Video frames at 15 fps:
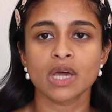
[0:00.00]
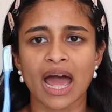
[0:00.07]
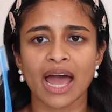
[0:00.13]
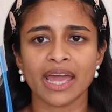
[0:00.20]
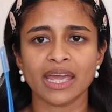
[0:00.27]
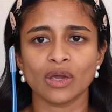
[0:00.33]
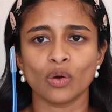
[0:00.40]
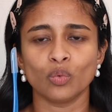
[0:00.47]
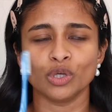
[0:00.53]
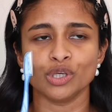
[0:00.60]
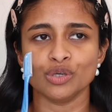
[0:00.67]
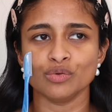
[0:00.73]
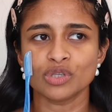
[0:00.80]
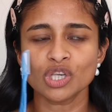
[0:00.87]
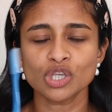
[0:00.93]
I will
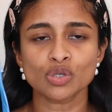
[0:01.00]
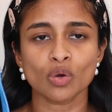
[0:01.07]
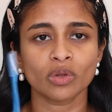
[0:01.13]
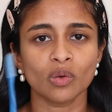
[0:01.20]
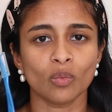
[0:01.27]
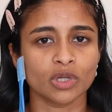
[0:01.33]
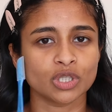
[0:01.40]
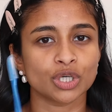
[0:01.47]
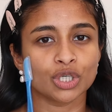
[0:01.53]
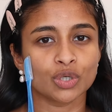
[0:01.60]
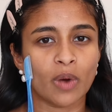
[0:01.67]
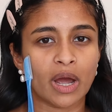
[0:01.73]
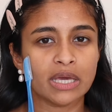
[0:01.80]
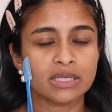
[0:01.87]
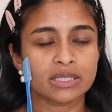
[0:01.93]
use this only once or
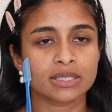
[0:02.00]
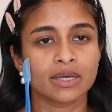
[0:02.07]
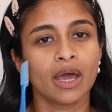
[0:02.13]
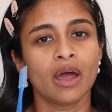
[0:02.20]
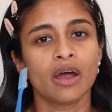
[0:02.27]
twice.